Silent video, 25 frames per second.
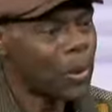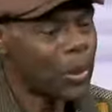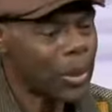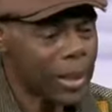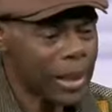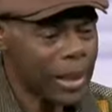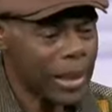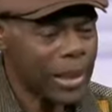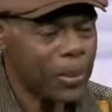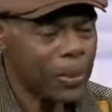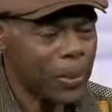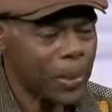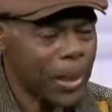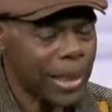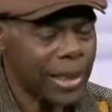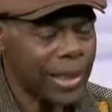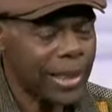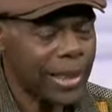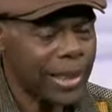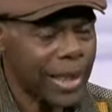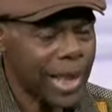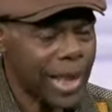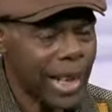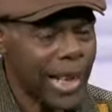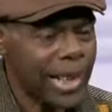on this
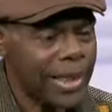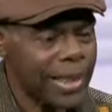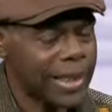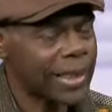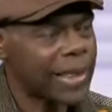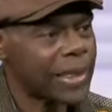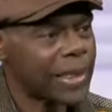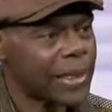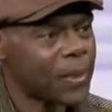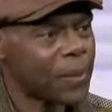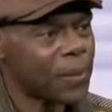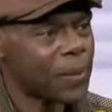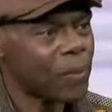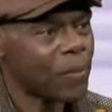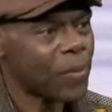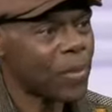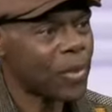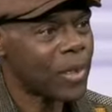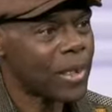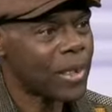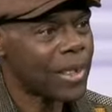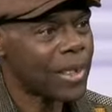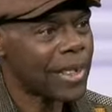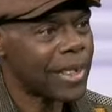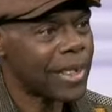planet Earth
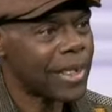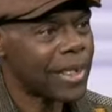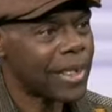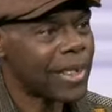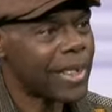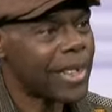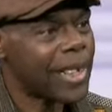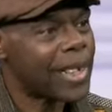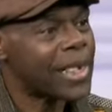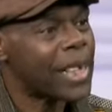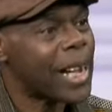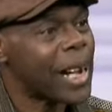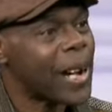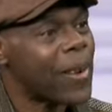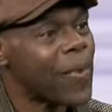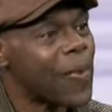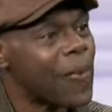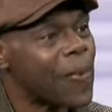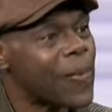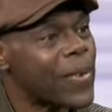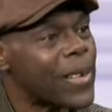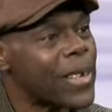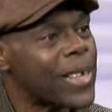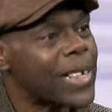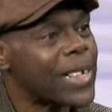that have